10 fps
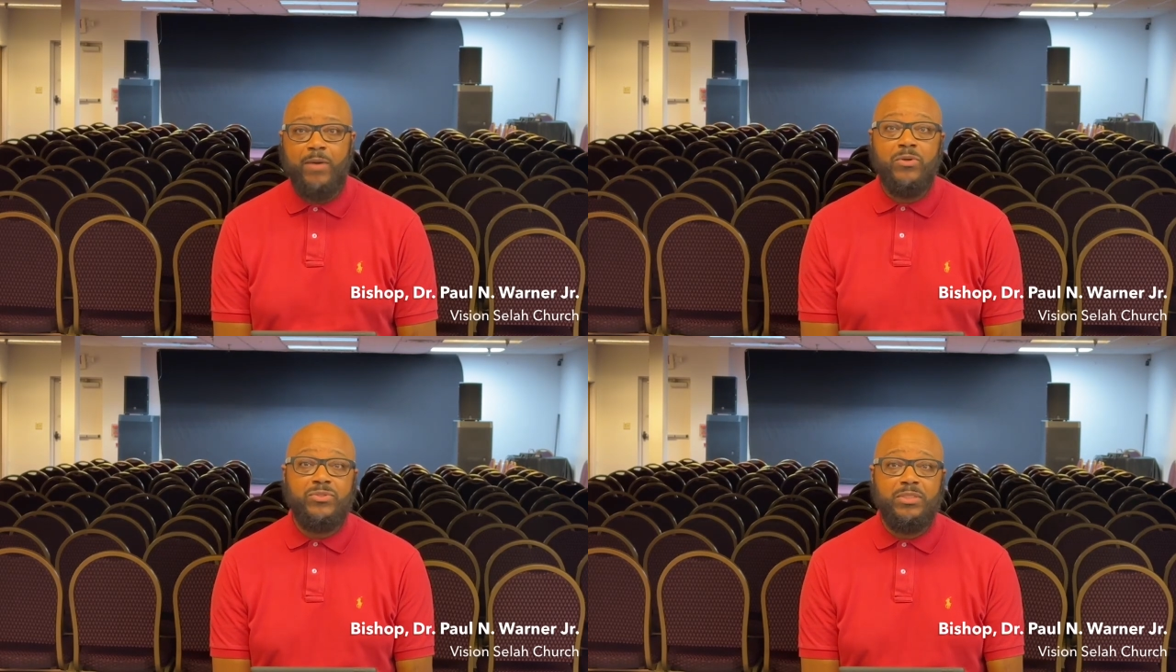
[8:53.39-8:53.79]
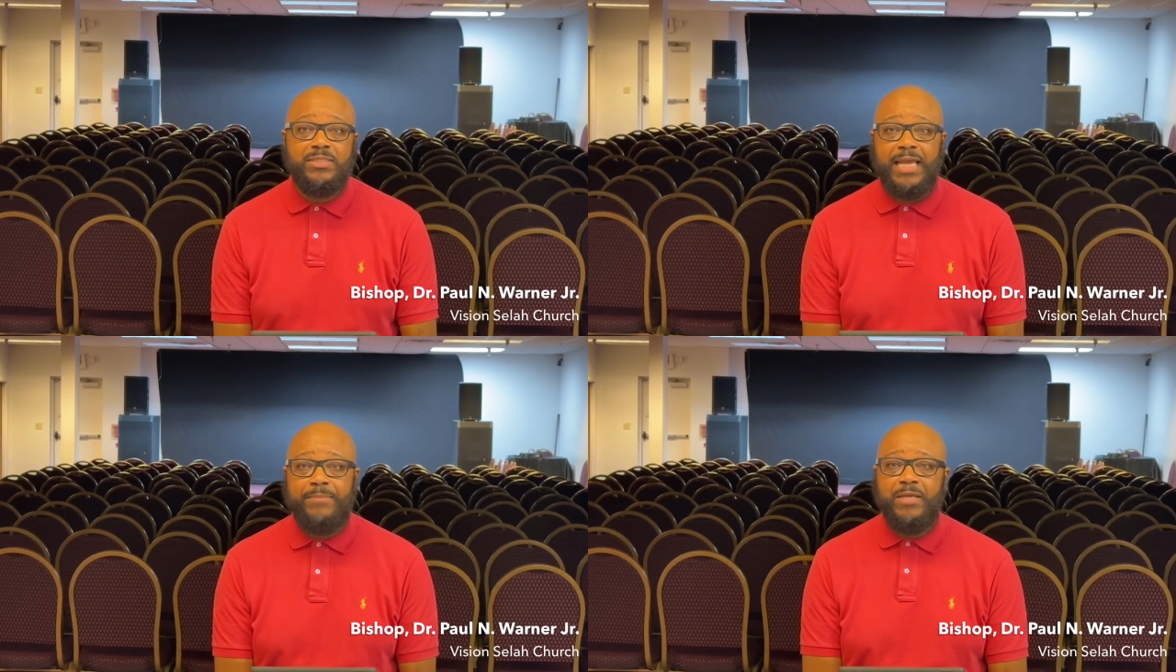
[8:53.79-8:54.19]
I want you to
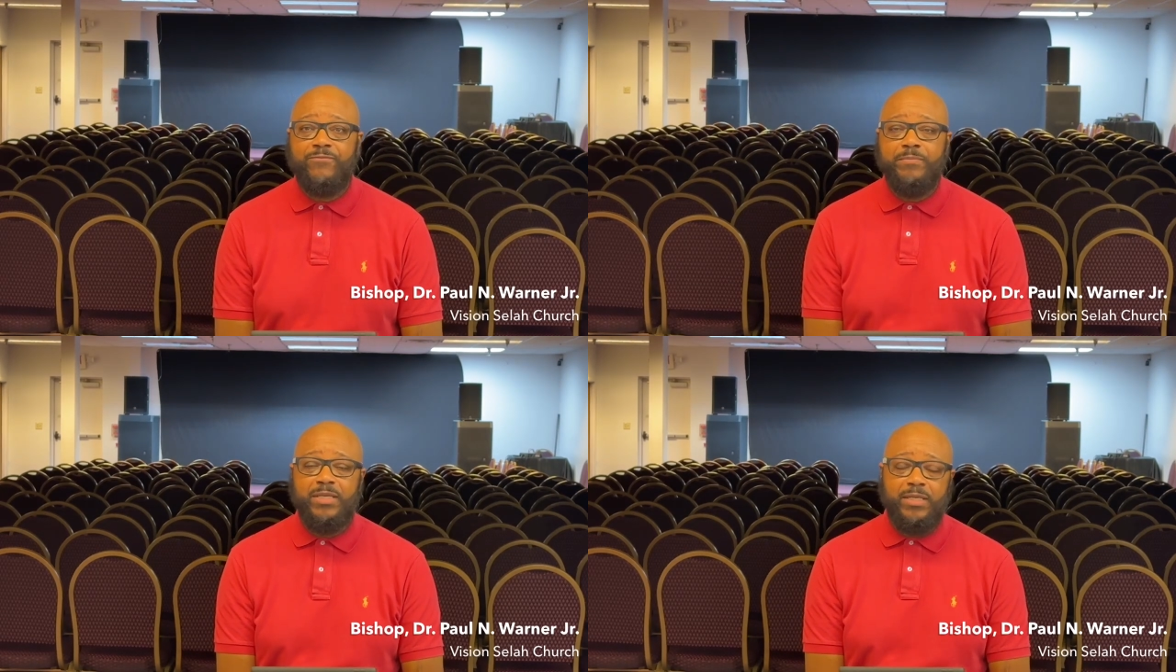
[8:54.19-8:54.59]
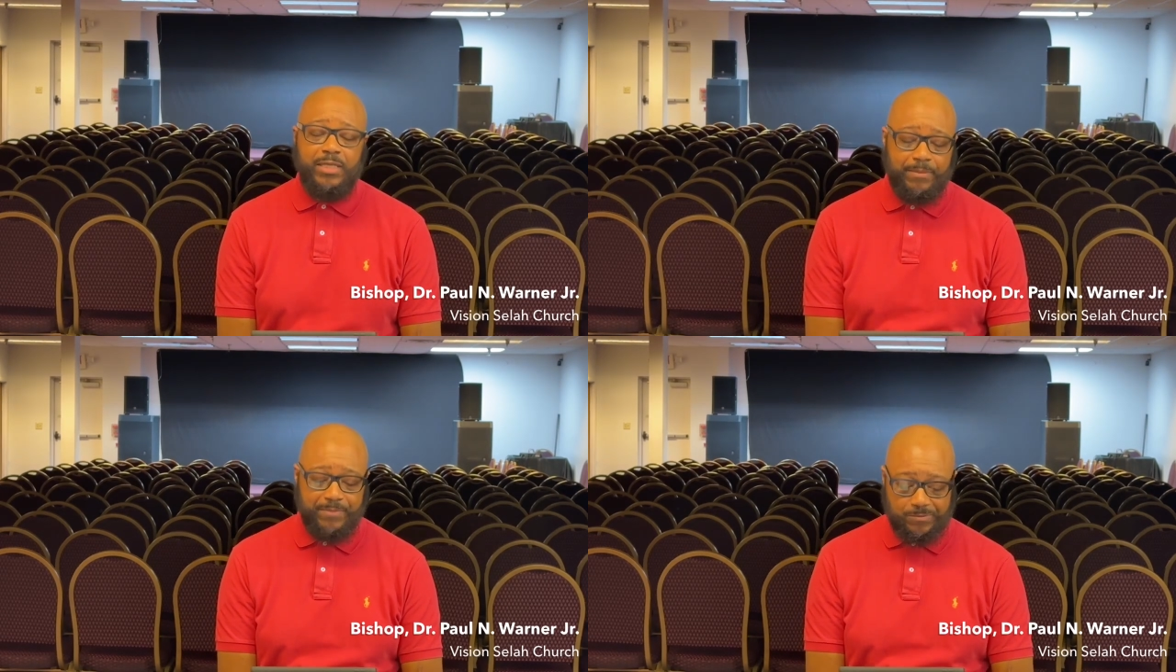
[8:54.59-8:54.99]
type that for me in the
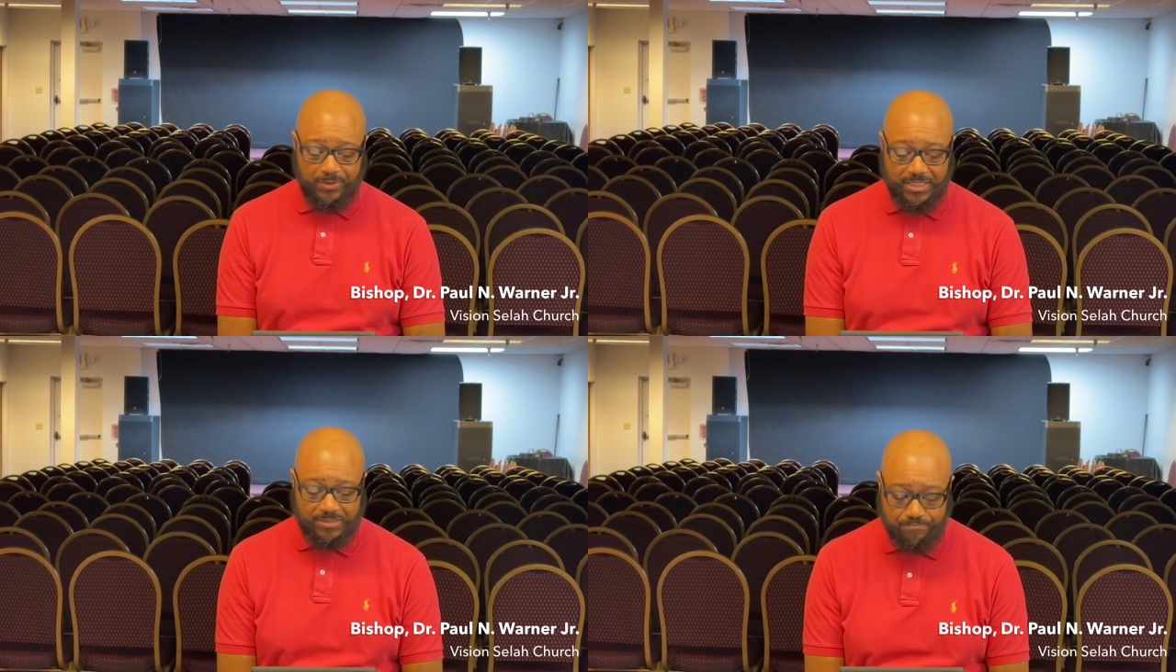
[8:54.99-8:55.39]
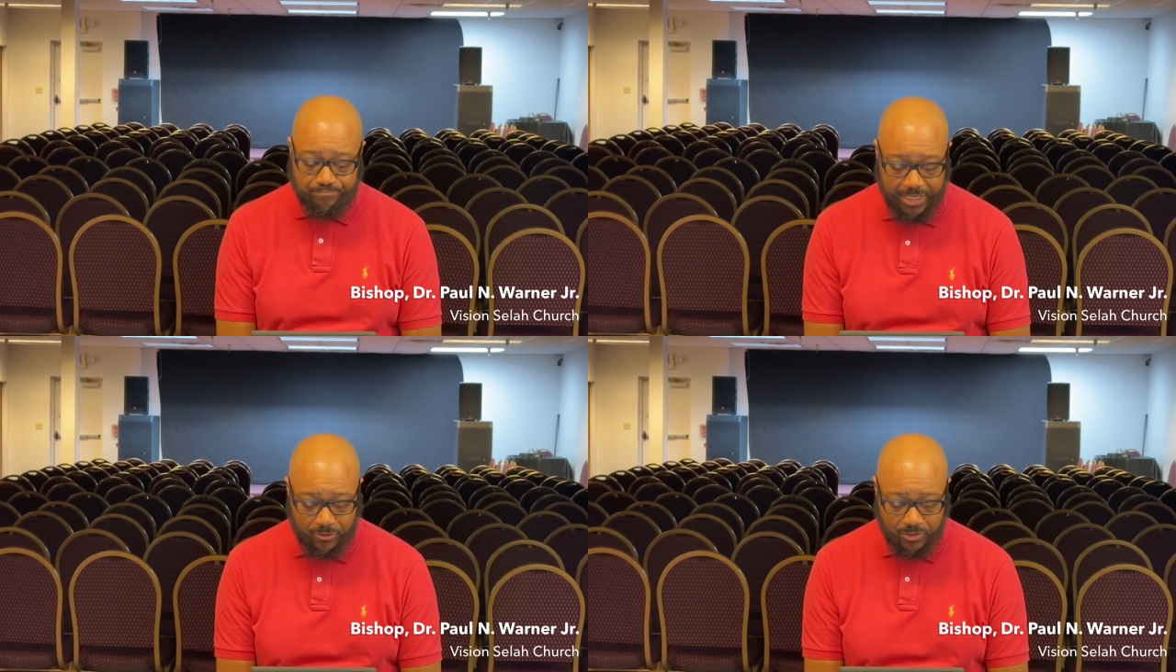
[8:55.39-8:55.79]
comments, please.
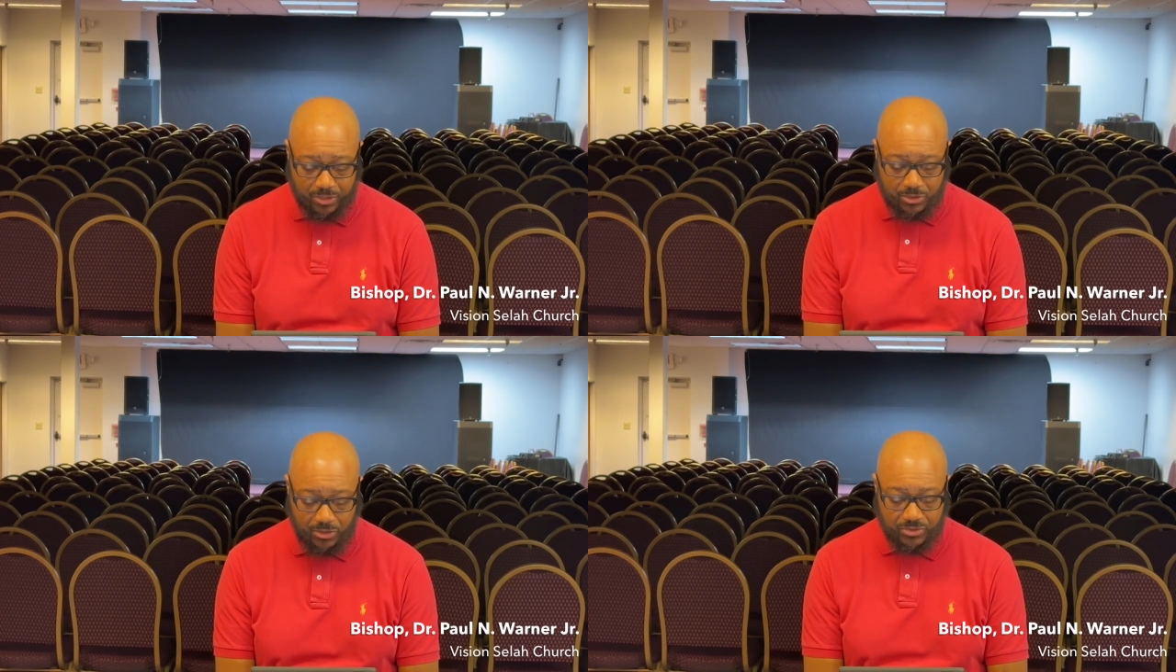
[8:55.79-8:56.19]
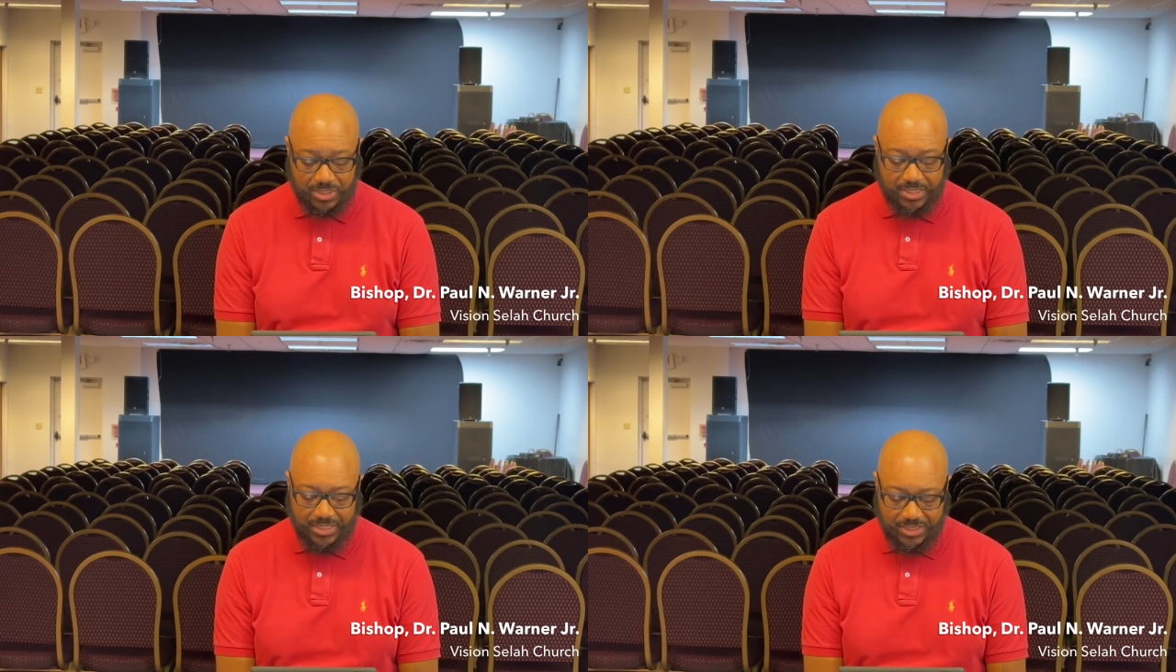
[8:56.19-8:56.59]

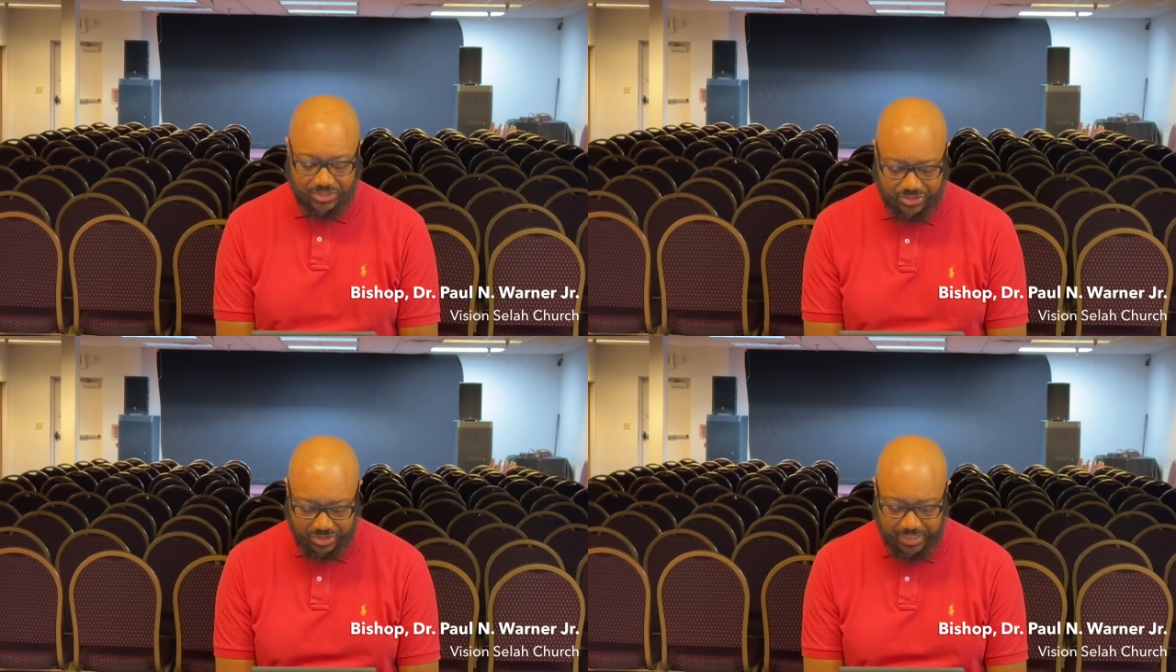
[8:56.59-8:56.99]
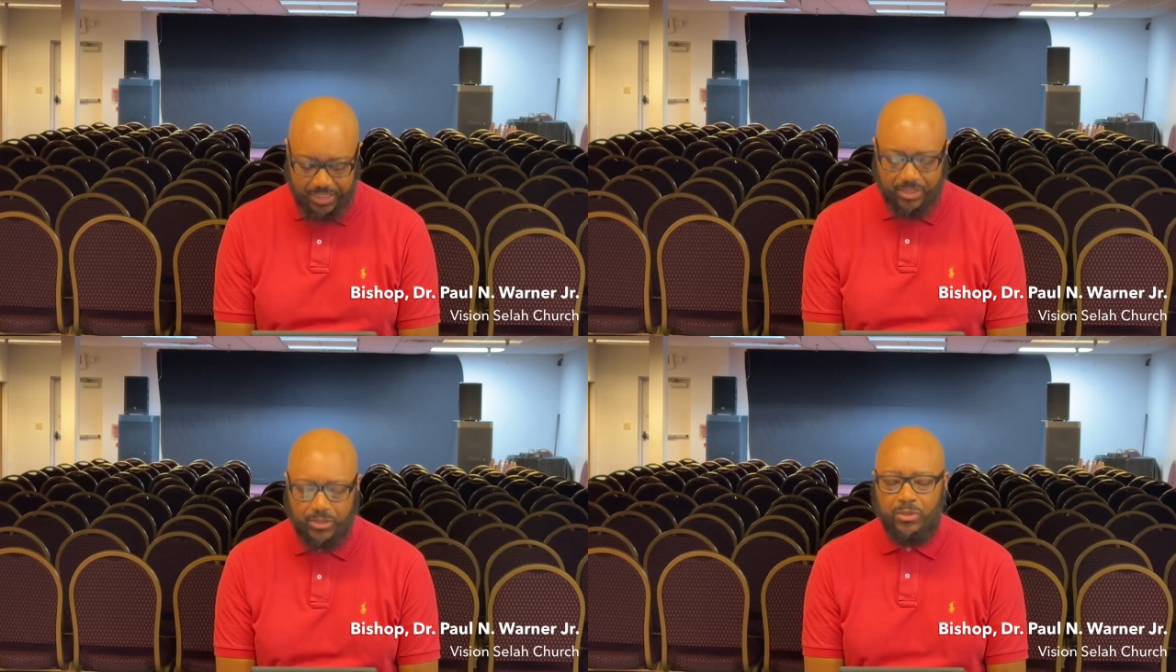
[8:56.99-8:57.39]
Miracles
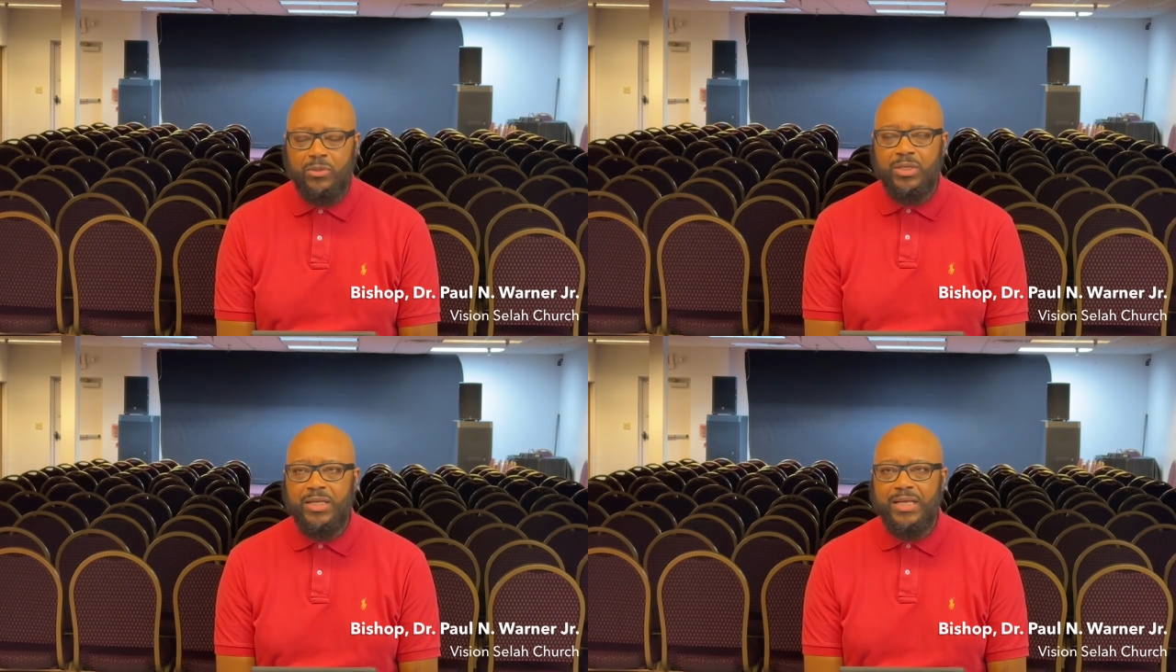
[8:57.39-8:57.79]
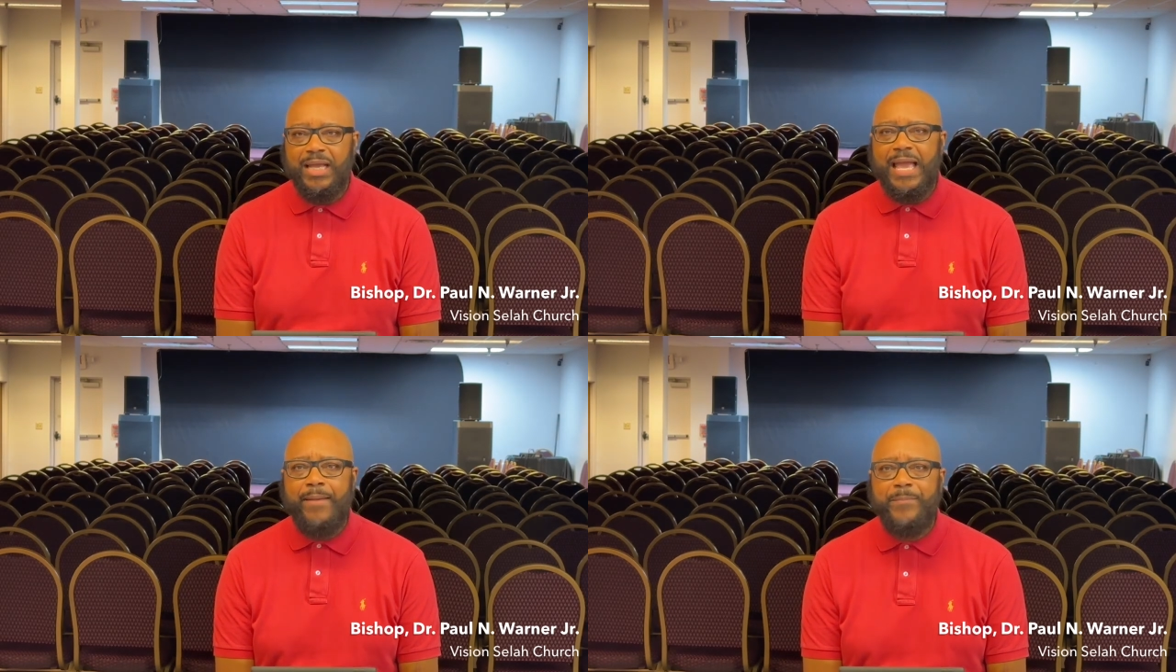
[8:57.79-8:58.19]
still
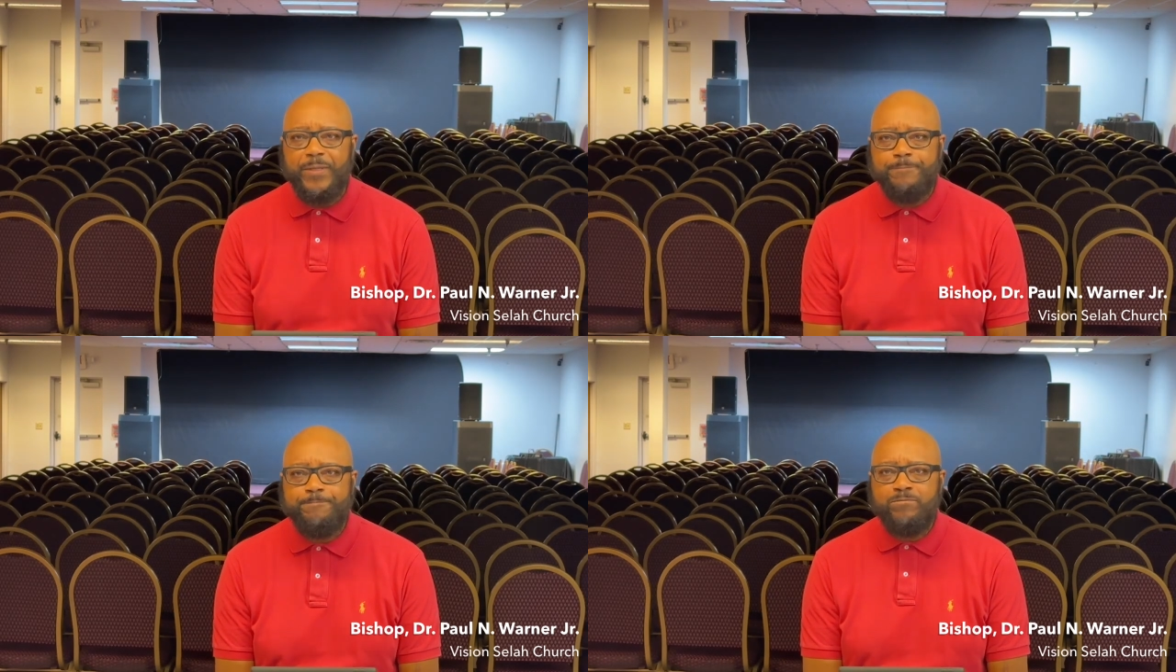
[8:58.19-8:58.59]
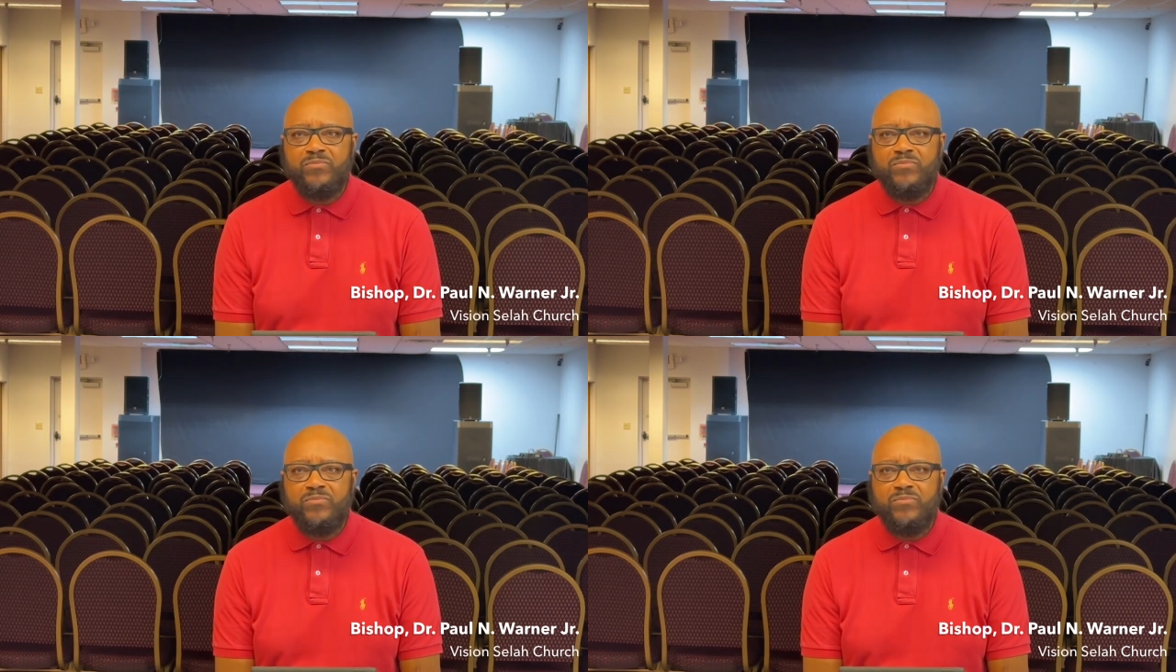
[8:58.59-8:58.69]
happen.